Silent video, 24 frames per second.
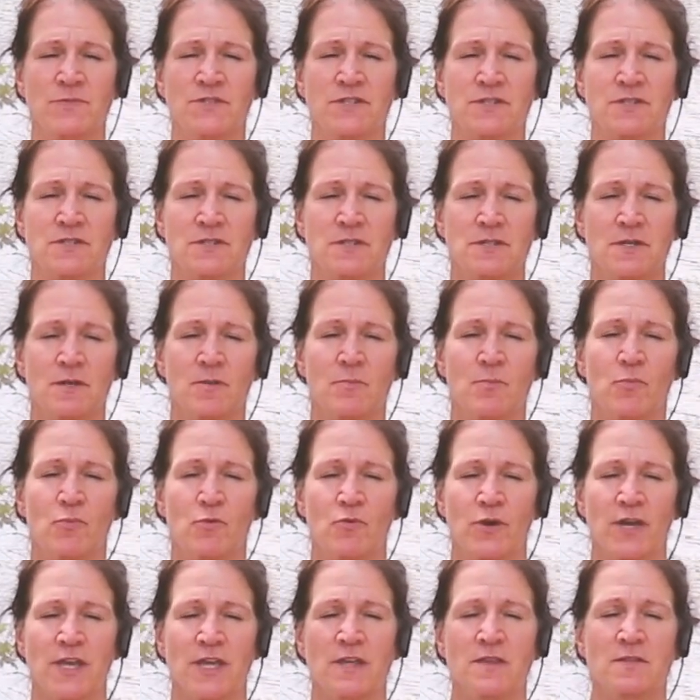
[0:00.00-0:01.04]
just
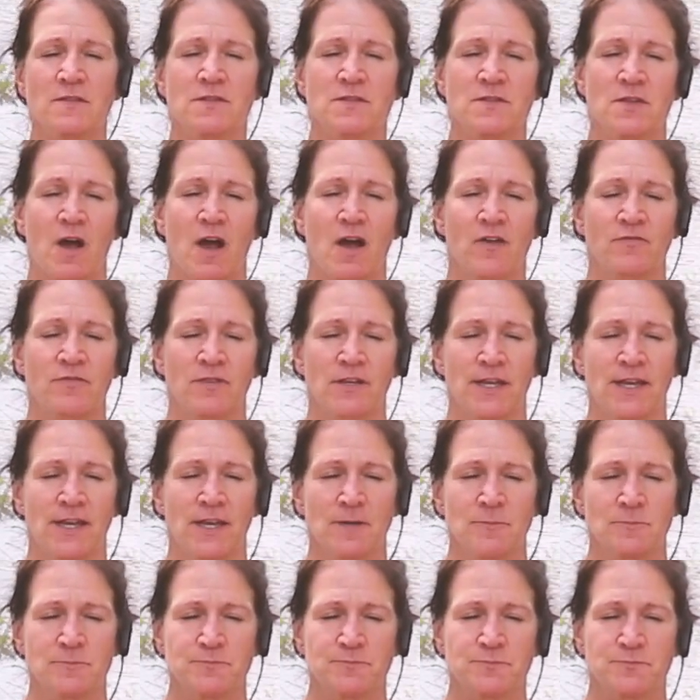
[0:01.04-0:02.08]
breathe
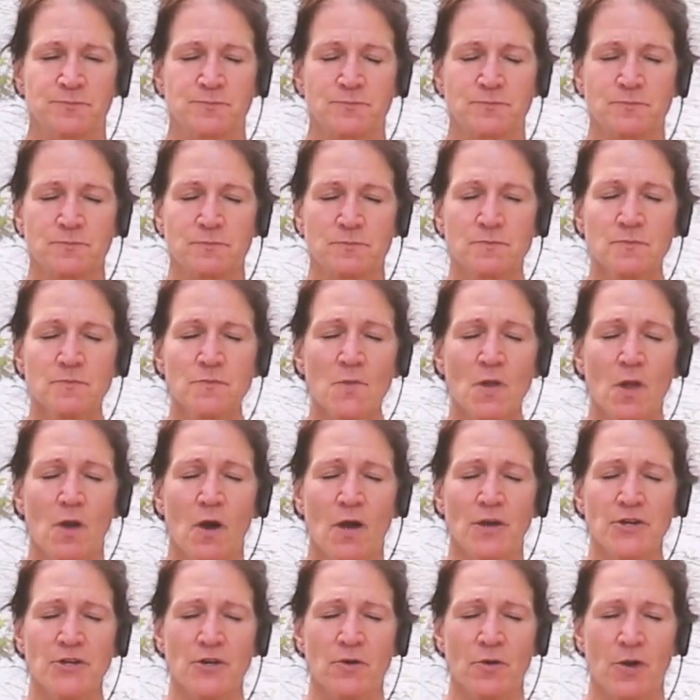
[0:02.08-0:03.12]
softly
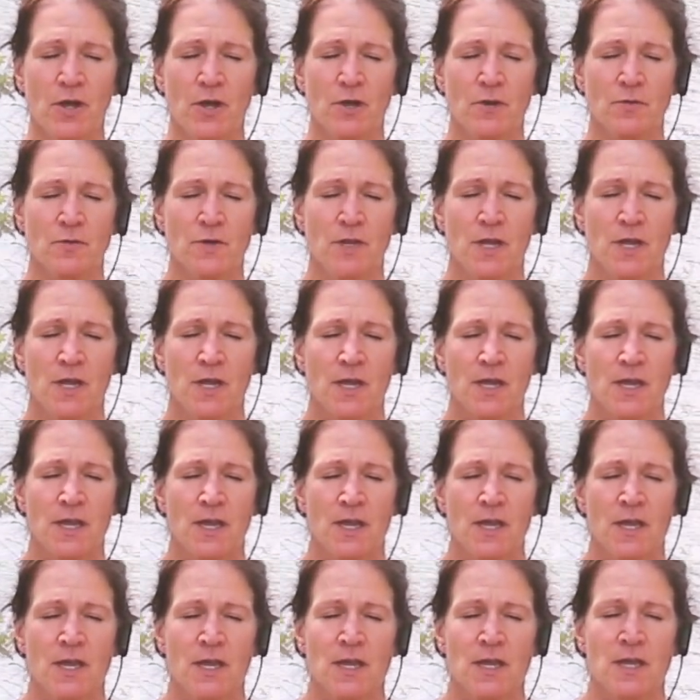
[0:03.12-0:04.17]
on your own.
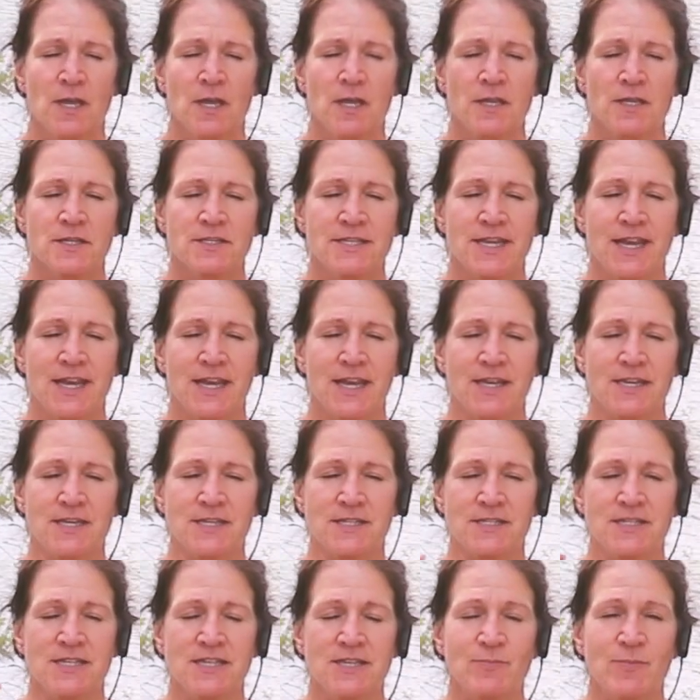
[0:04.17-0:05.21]
Take a
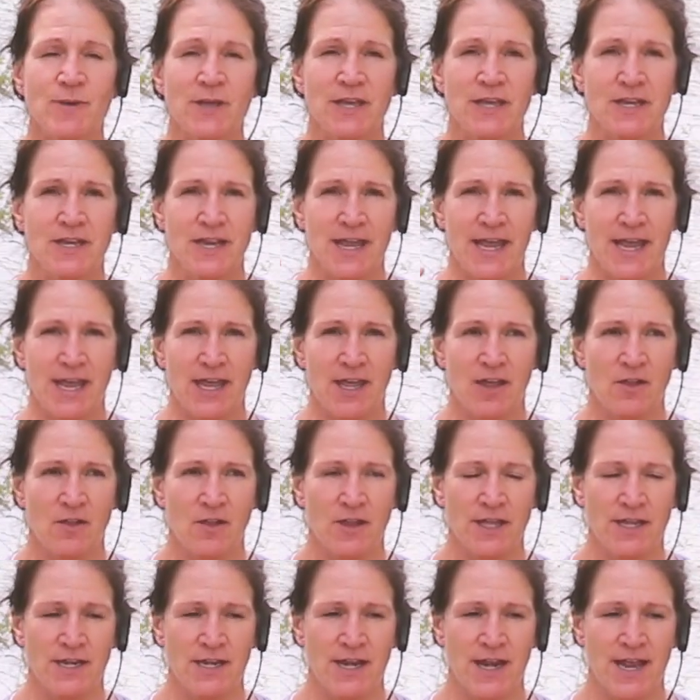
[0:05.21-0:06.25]
deep
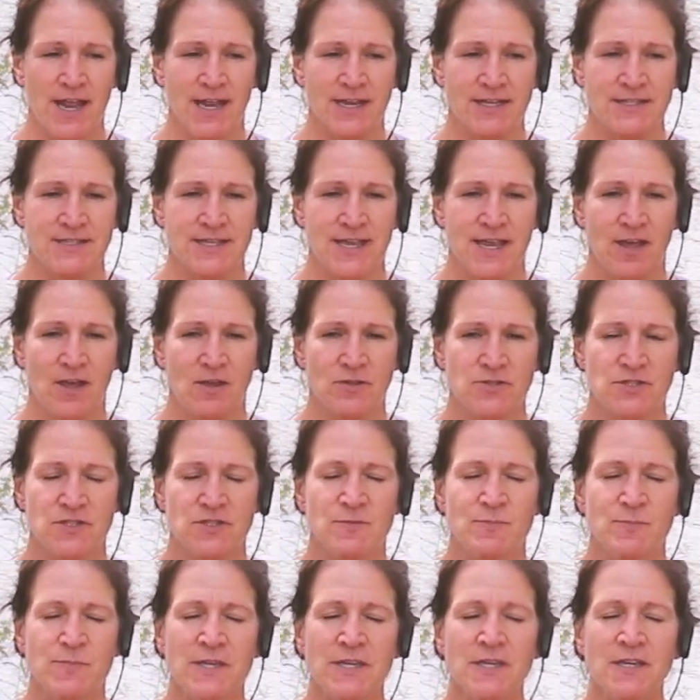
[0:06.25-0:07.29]
inhale and an exhale,
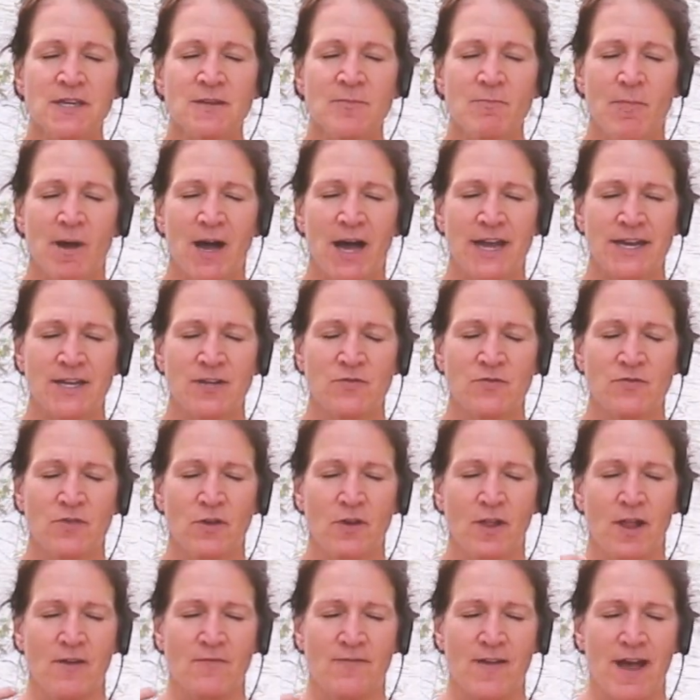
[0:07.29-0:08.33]
just being
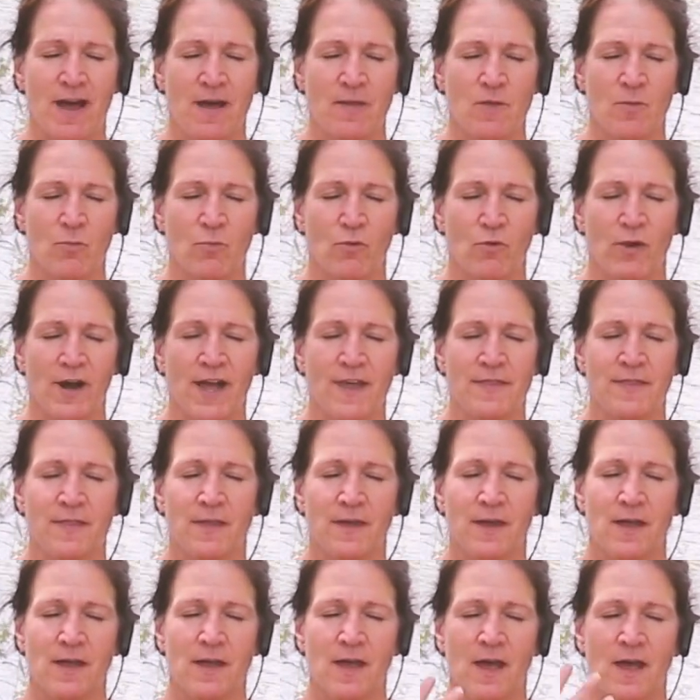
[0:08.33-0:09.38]
mindful of how the breath
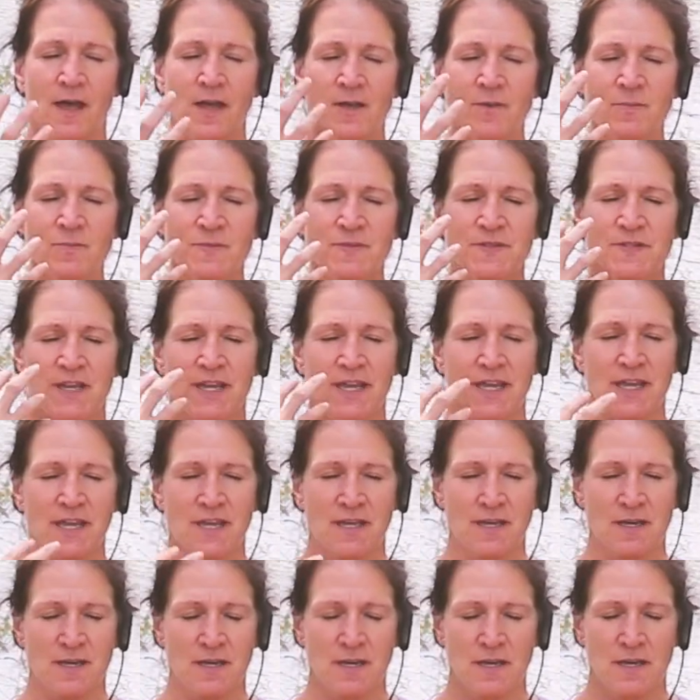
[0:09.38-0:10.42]
comes
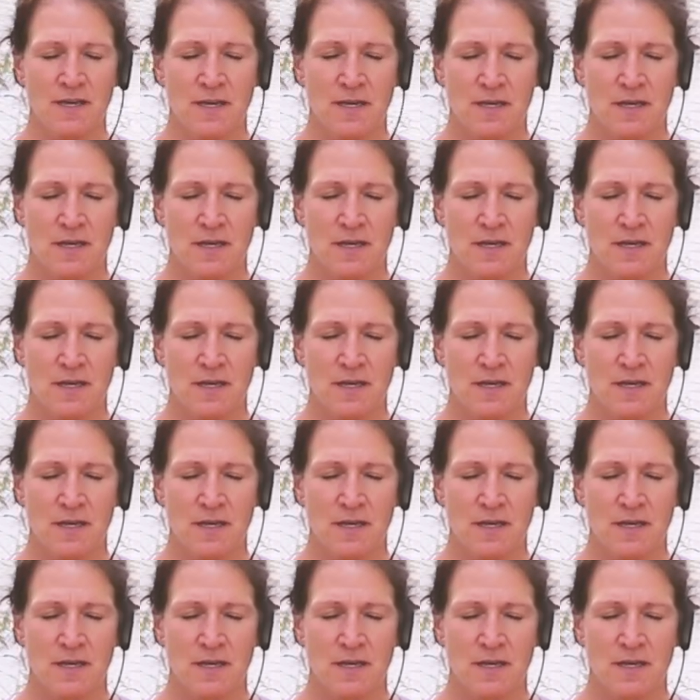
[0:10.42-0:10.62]
in,